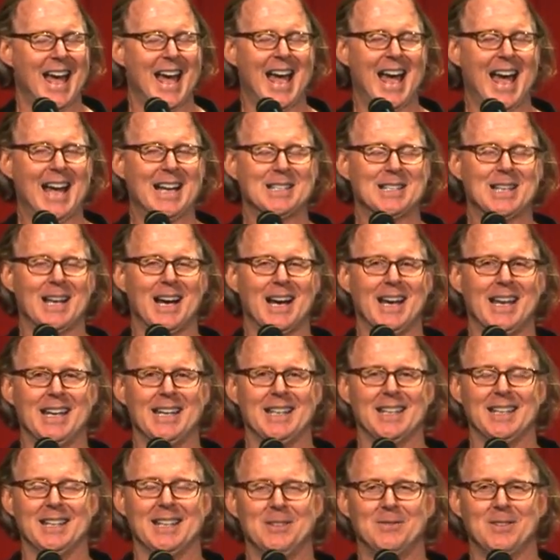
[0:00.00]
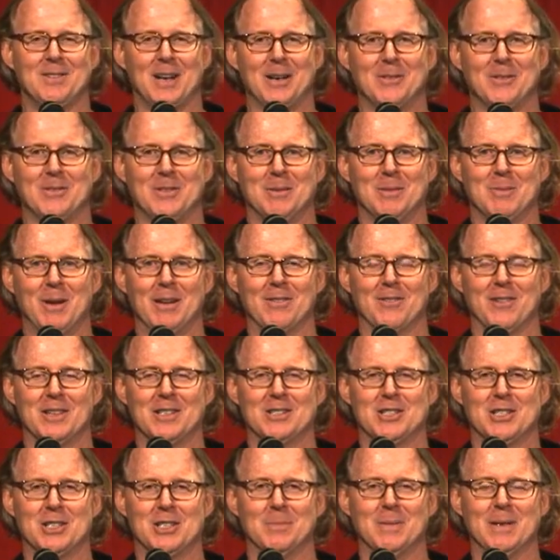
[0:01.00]
as I evolved in my
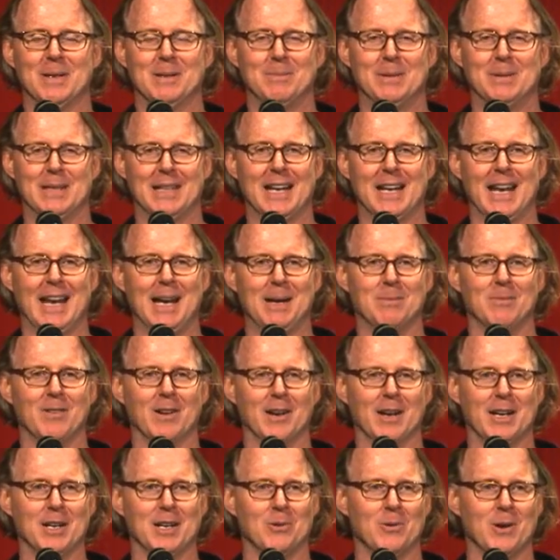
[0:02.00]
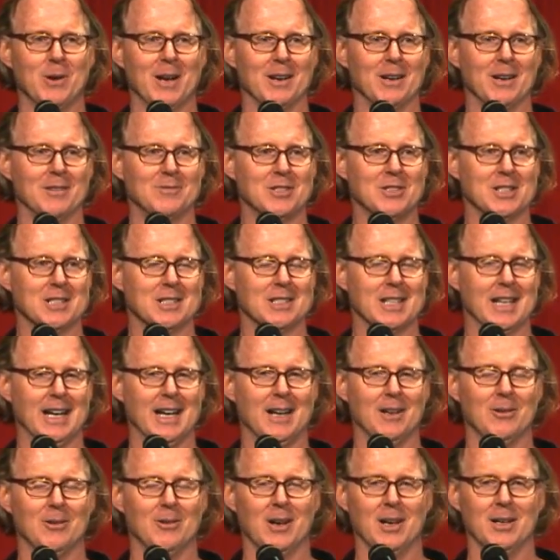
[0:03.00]
friendship and became very aware of just
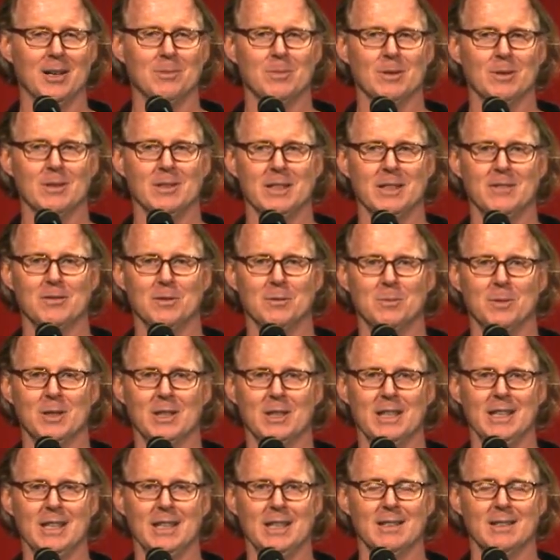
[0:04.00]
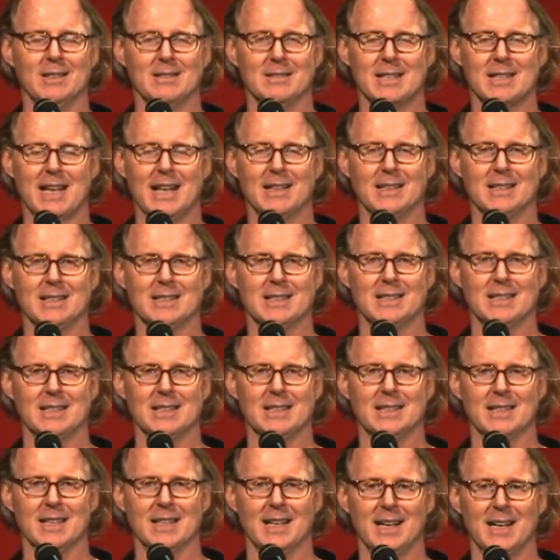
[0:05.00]
how unbelievably
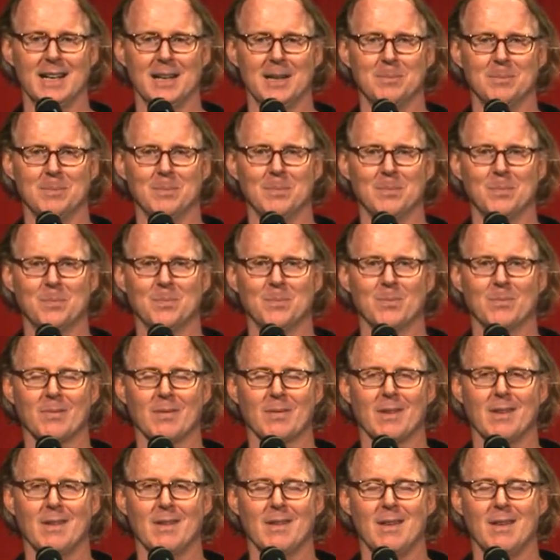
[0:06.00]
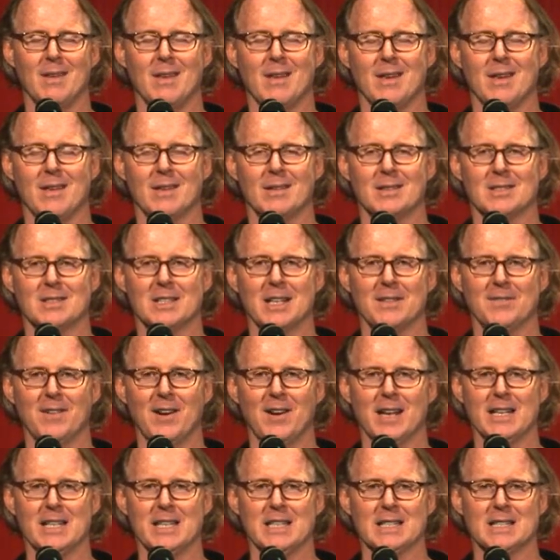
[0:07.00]
talented um,
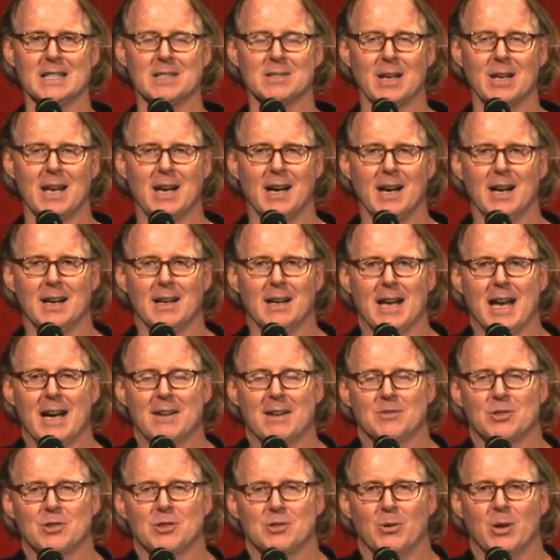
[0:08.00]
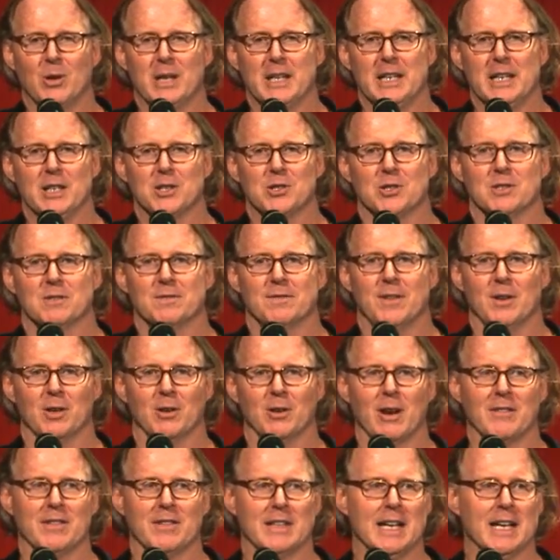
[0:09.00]
Stefan is, uh, after 20 years of
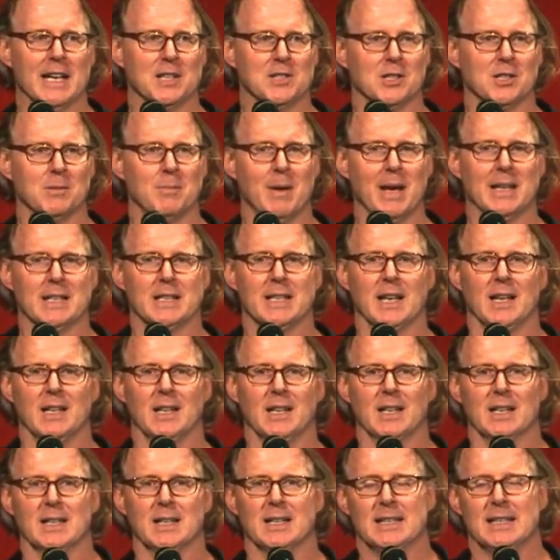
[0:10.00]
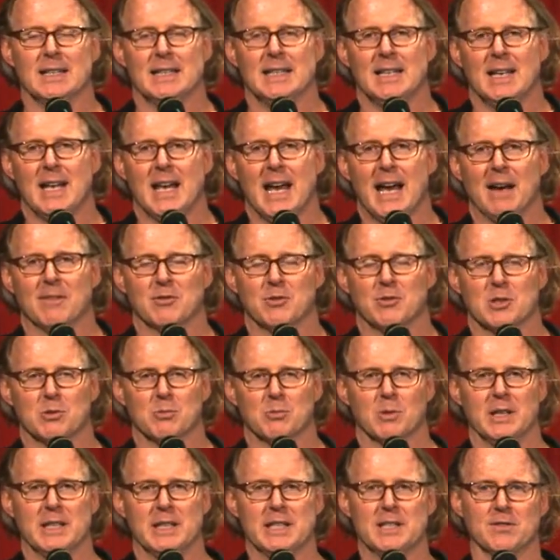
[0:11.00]
photographing Nelson Mandela, after his
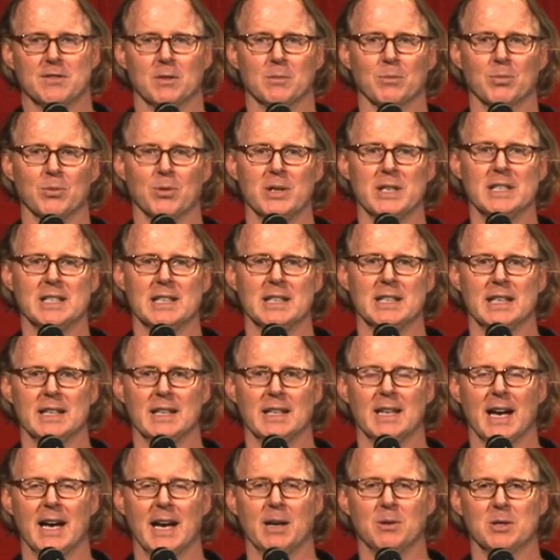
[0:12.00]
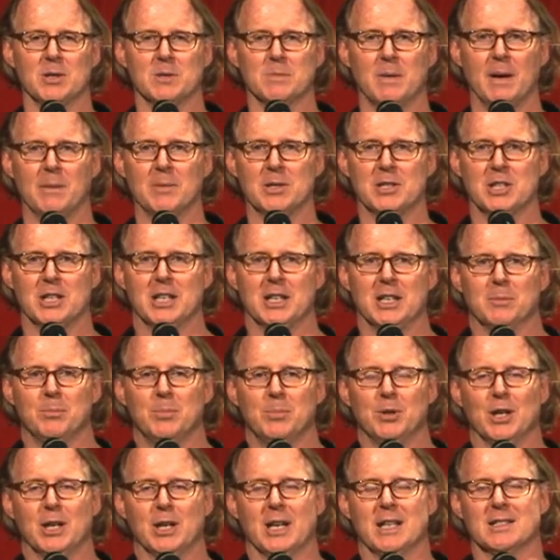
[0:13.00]
release from prison, I was publishing a
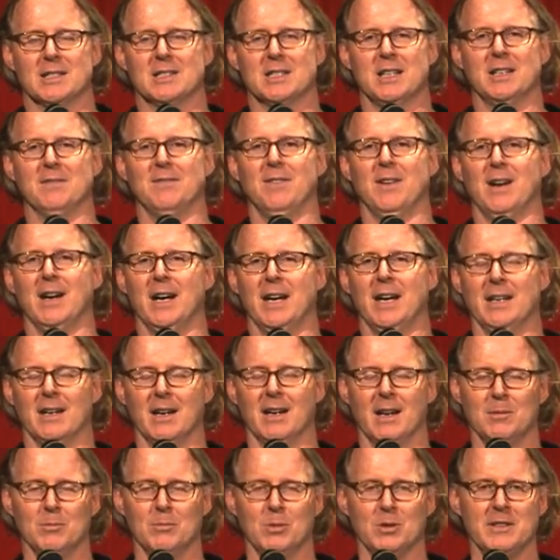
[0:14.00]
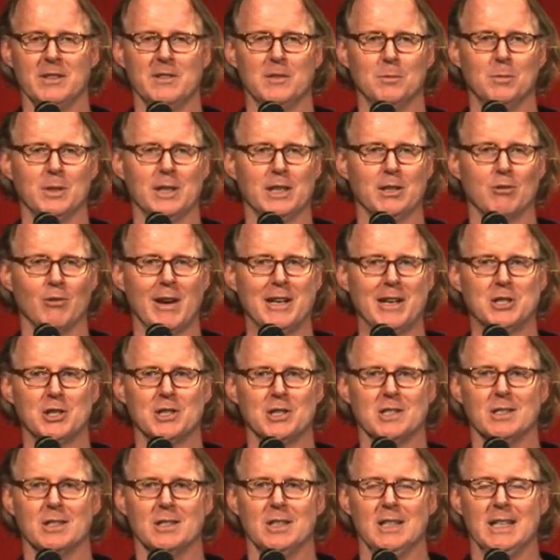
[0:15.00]
book, and Stefan unbelievably
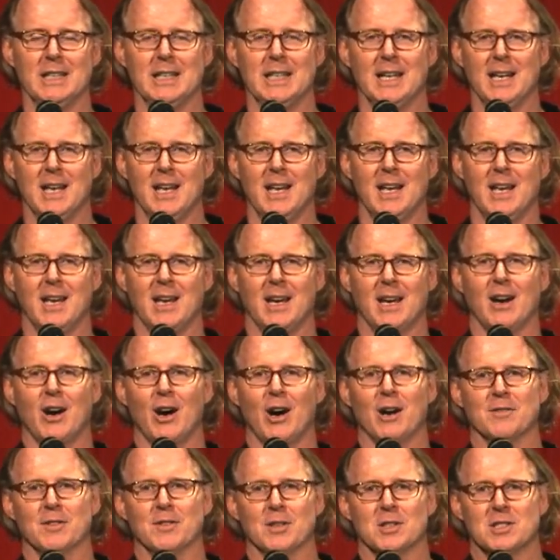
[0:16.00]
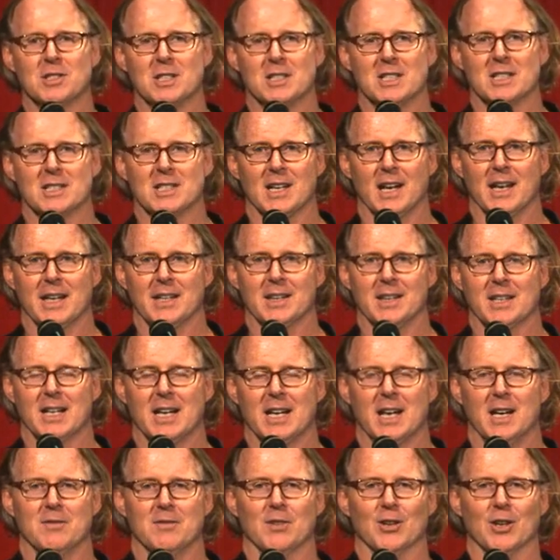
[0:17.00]
graciously offered to design the
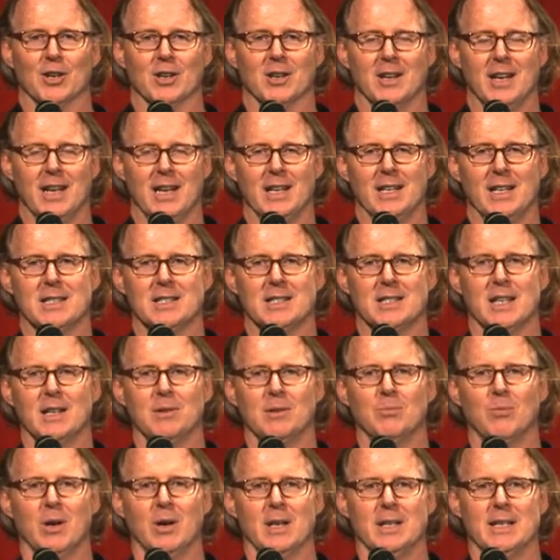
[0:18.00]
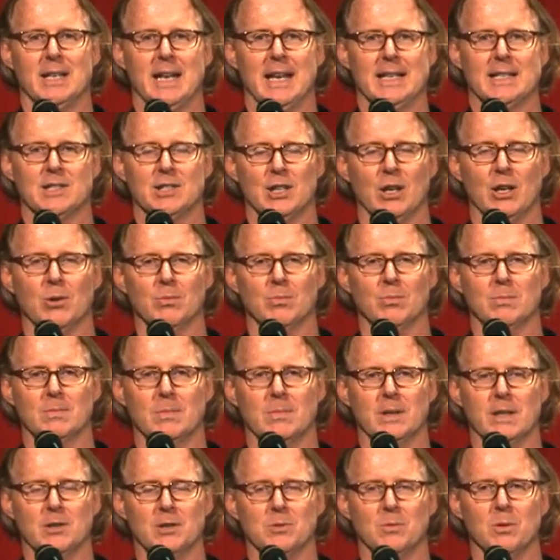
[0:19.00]
cover. And he said one day, So
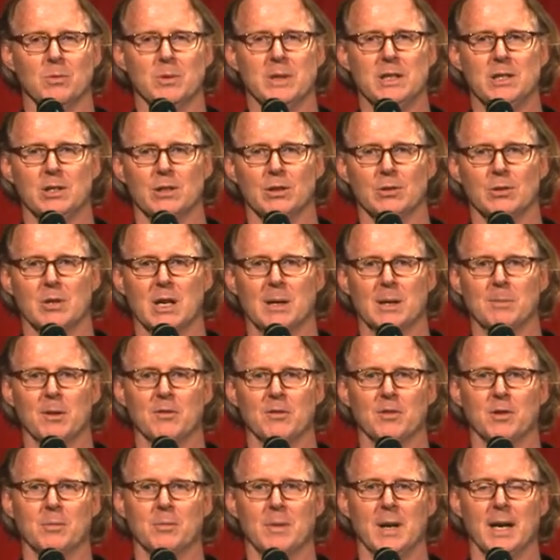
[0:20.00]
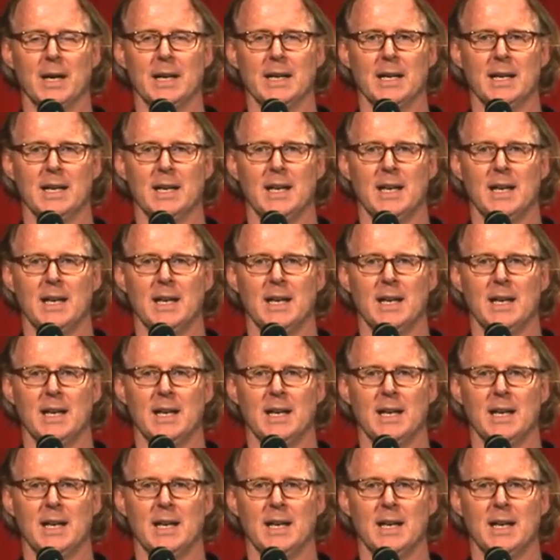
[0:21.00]
here's what we do come over to my